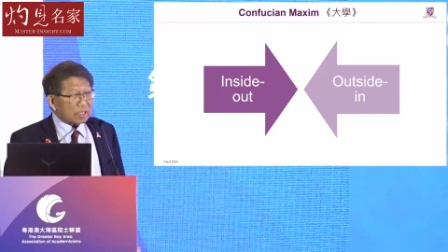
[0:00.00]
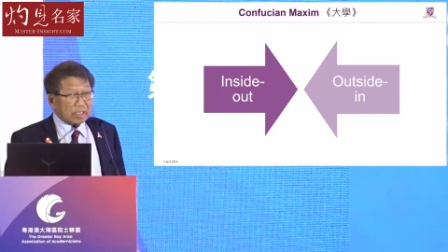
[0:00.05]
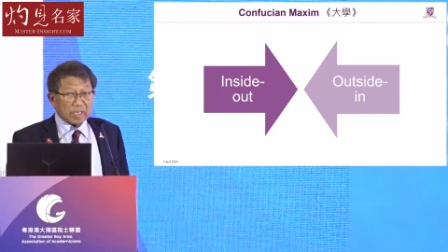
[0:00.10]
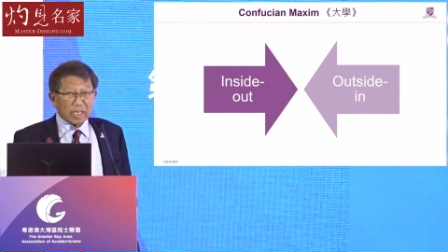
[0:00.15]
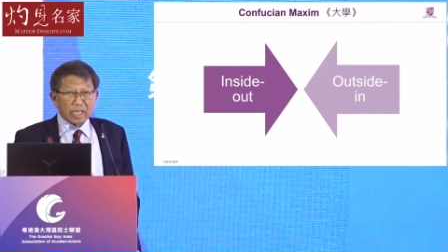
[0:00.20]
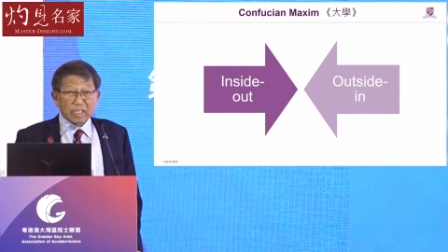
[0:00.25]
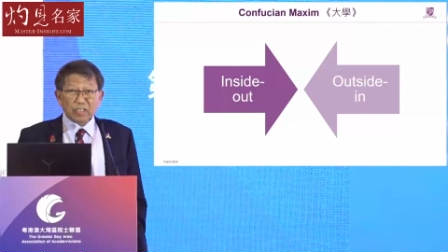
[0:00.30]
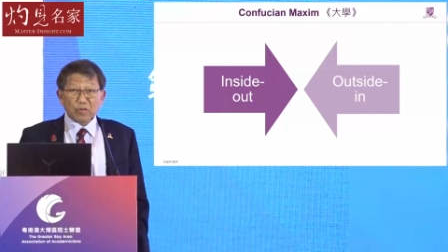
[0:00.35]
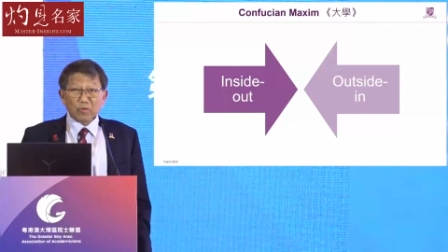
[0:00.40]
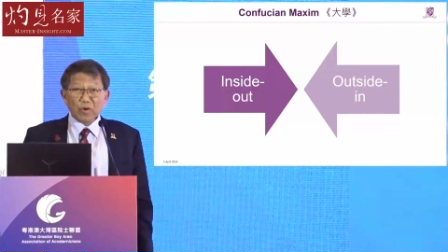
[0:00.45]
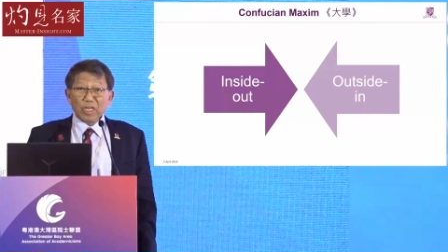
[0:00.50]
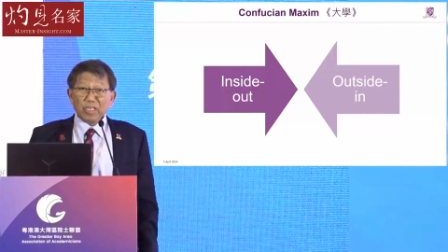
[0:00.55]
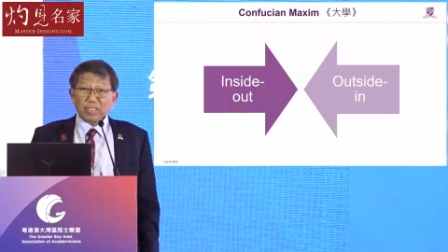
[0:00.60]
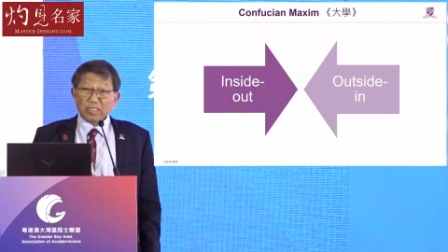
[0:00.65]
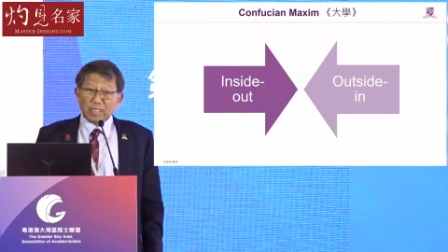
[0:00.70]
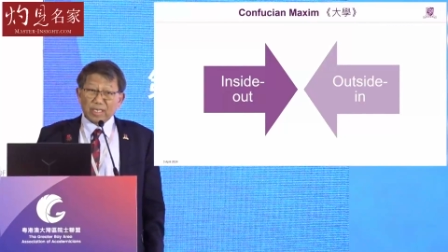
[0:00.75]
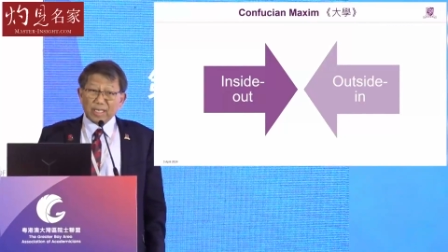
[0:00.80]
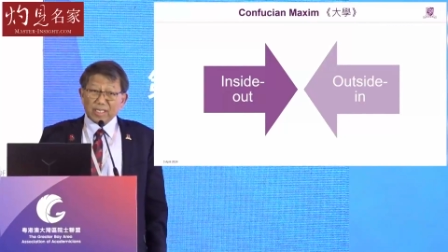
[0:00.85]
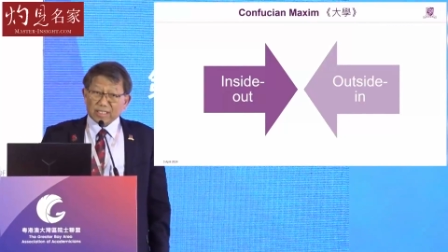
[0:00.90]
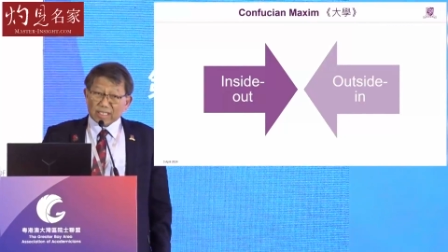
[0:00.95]
The other one
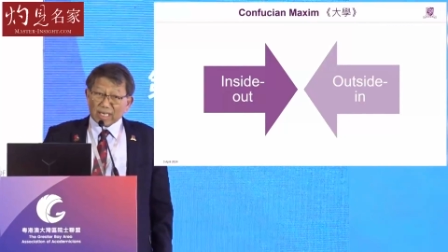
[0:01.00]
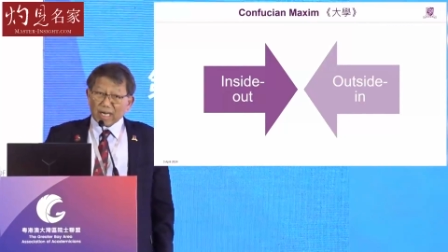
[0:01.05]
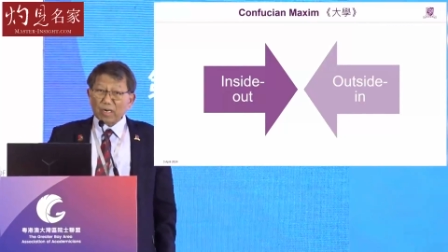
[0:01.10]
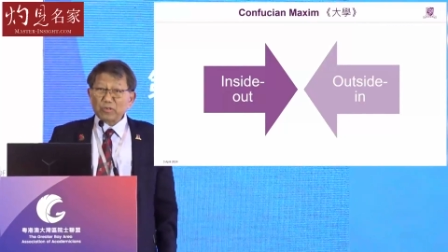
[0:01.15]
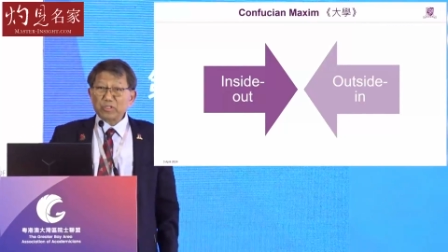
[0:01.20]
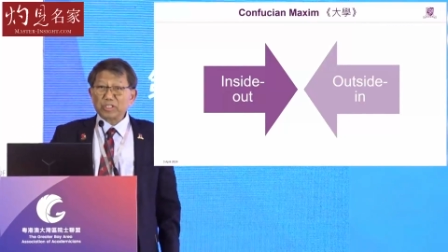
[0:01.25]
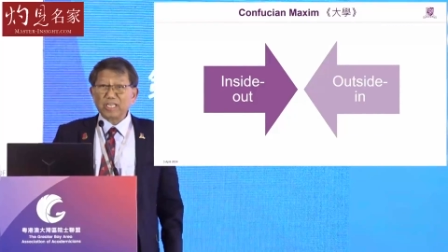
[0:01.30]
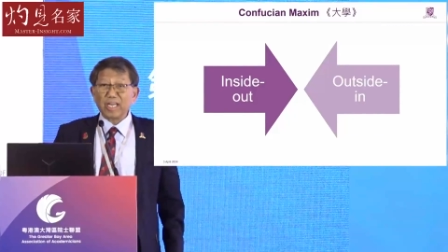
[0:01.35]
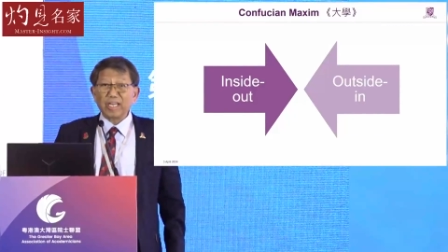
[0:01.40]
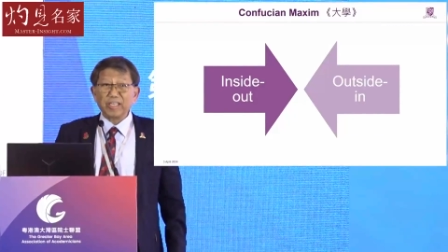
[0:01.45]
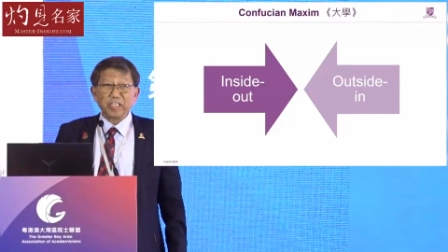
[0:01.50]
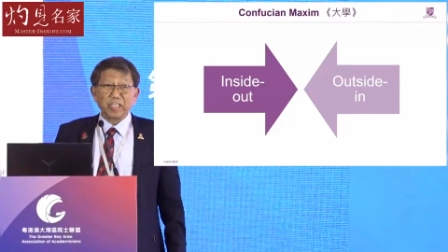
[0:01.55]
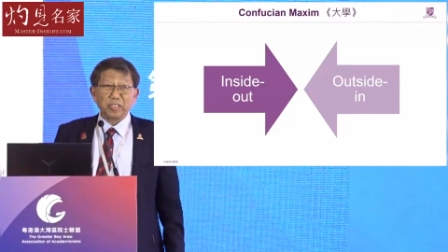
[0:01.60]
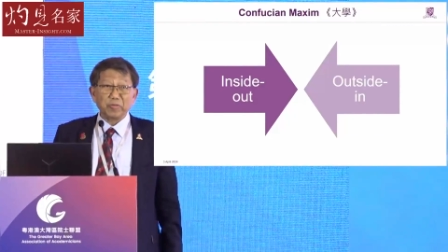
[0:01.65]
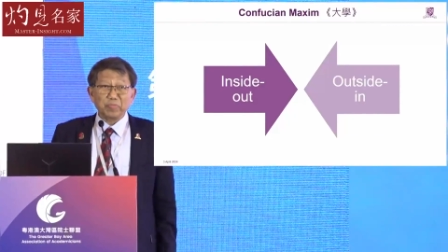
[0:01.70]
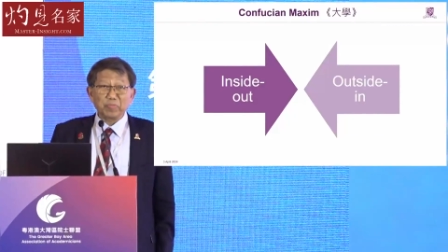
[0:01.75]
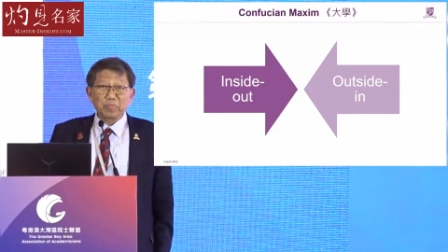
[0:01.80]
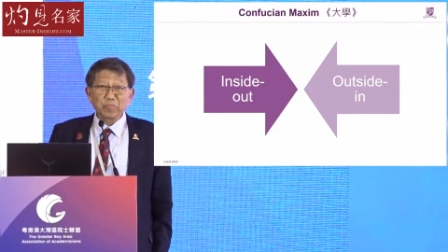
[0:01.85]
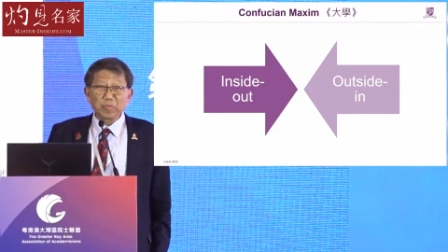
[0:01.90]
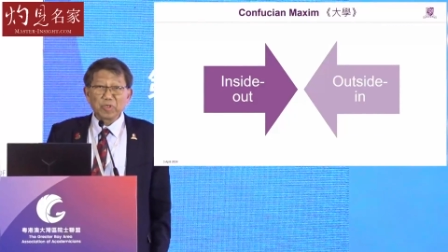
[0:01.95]
is outside
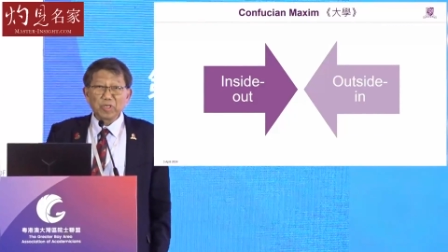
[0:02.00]
in.